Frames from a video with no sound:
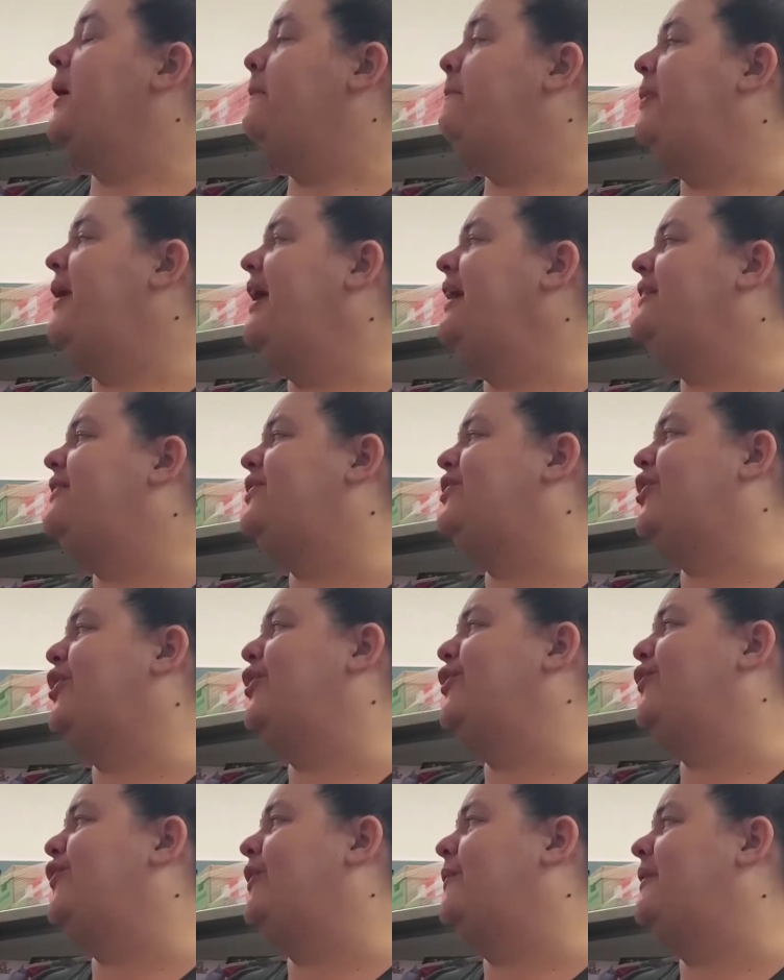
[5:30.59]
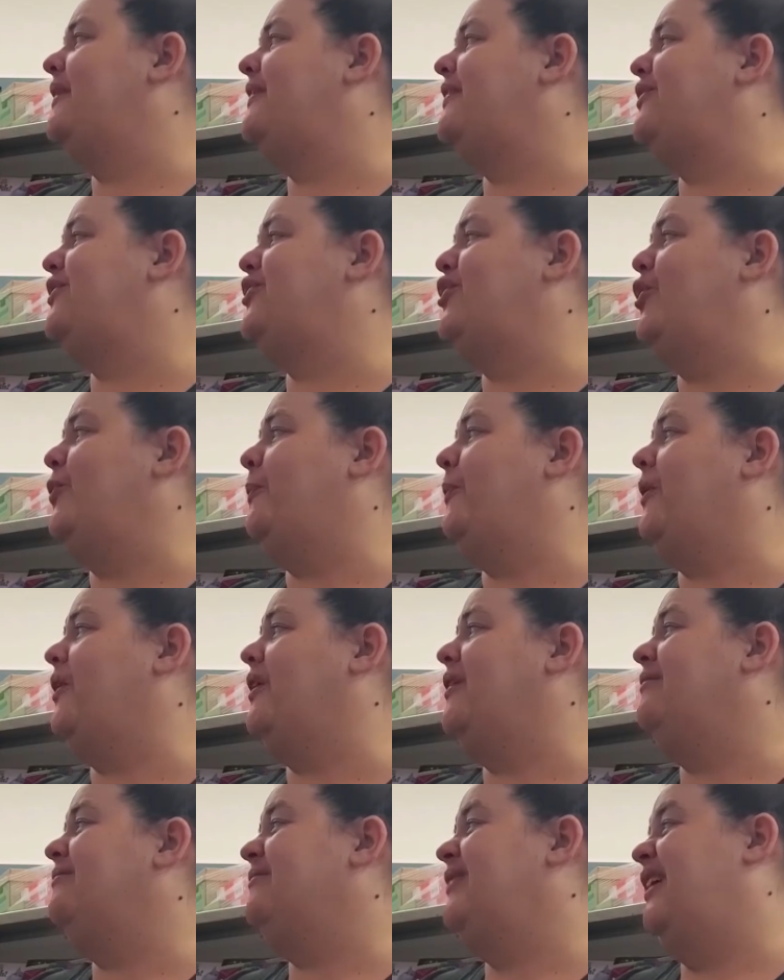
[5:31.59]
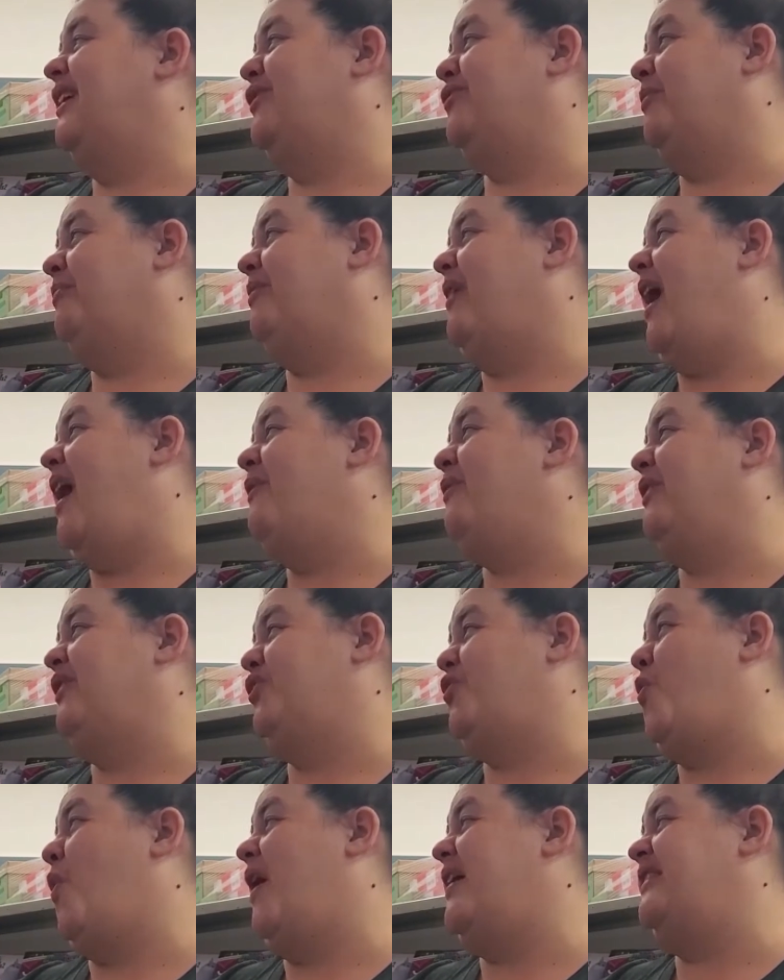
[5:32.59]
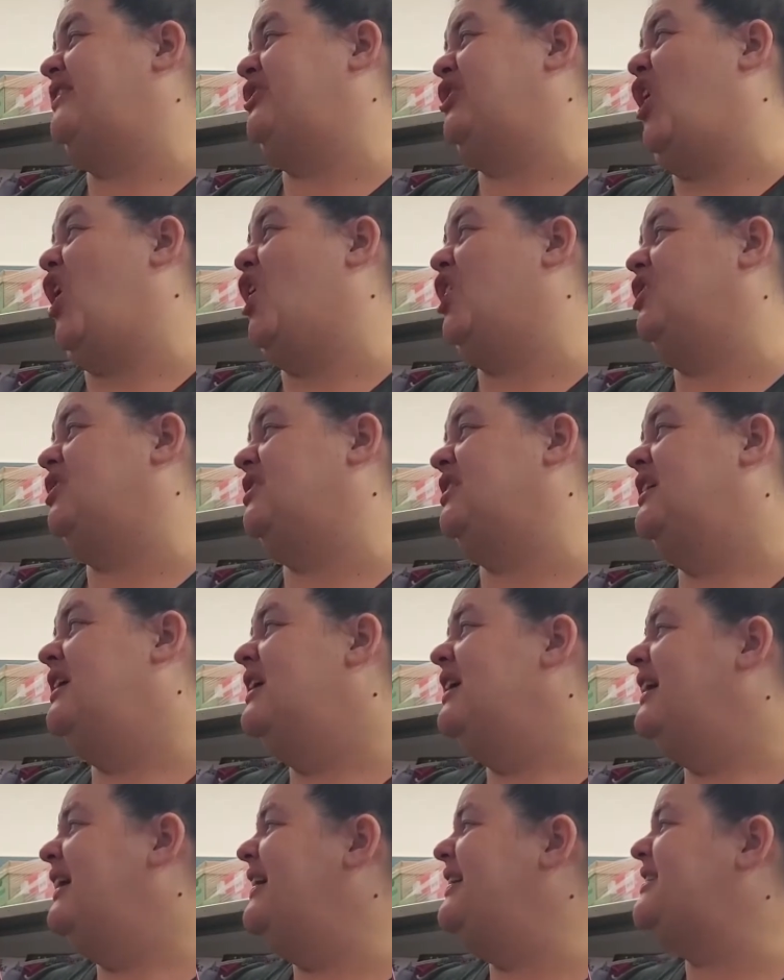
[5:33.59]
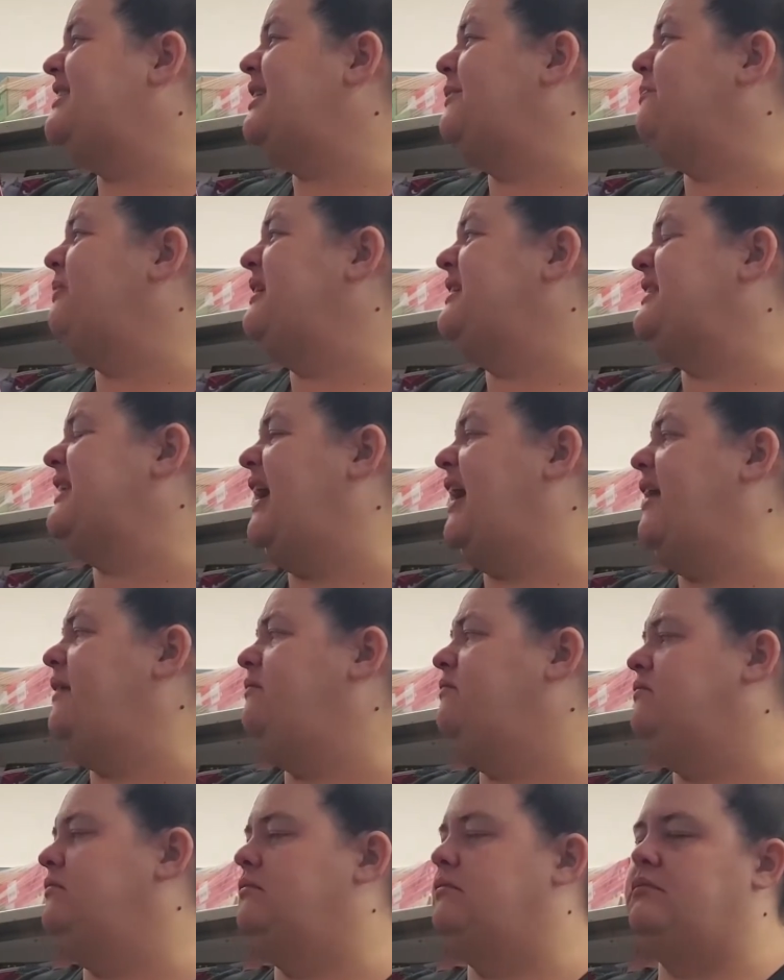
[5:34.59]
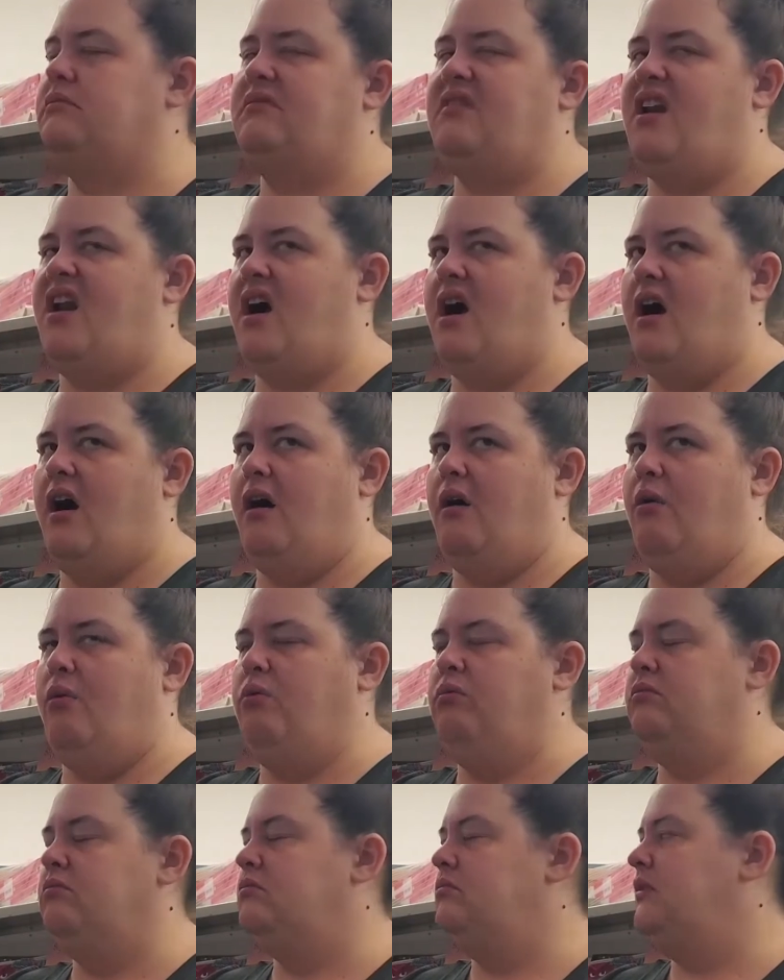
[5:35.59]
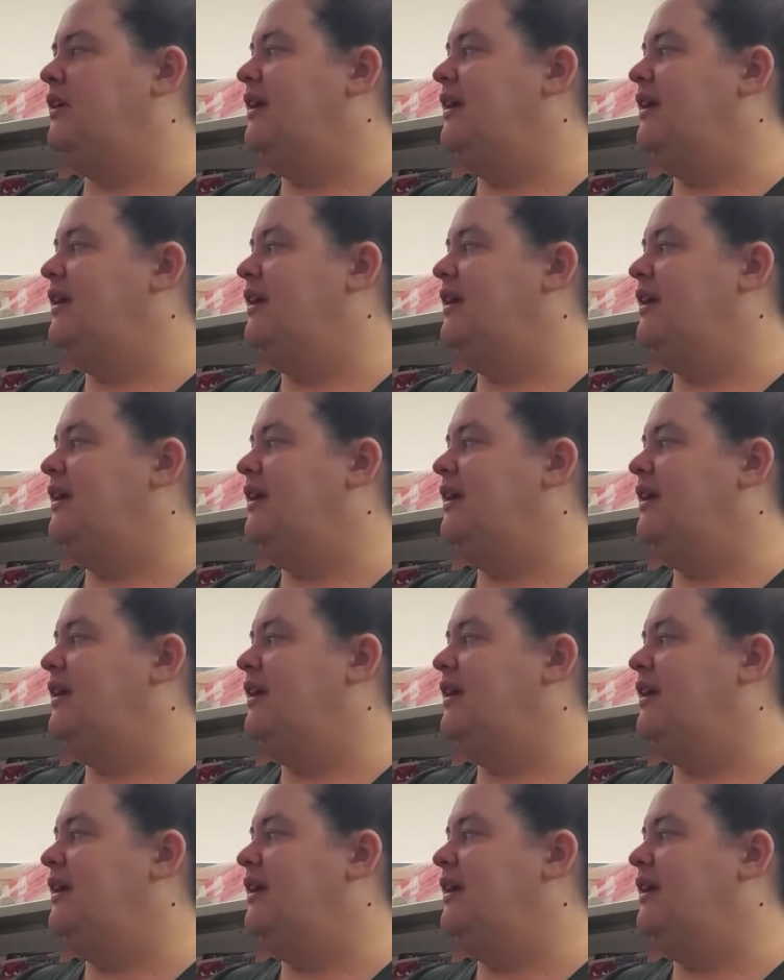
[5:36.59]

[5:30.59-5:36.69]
Pig stirred from his stupor. His reply was quite tart. He simply said, "No,"